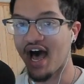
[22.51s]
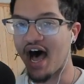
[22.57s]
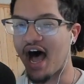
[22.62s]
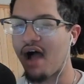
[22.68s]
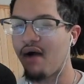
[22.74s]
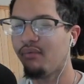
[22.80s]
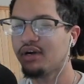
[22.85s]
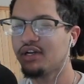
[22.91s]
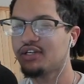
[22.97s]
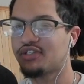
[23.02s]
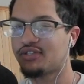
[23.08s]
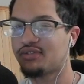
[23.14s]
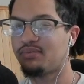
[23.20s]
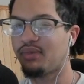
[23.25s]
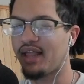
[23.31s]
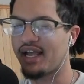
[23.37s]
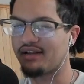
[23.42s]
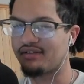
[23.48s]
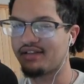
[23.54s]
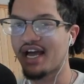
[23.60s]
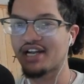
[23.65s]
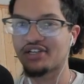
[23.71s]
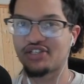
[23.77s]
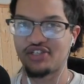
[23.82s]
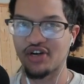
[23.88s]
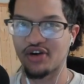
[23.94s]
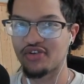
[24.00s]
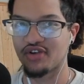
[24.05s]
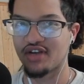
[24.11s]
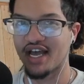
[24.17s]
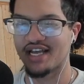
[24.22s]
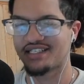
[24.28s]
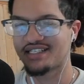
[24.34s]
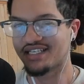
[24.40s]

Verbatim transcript: I want to like not show you guys,